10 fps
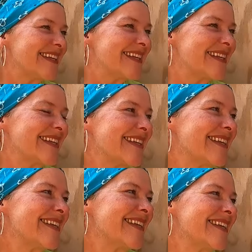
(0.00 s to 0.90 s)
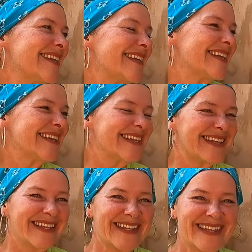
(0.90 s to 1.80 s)

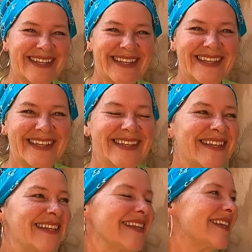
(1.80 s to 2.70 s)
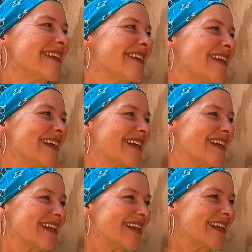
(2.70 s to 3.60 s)

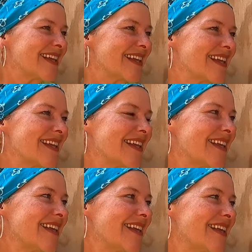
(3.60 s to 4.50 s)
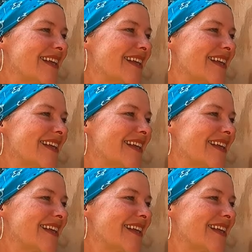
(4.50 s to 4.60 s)
(not speaking)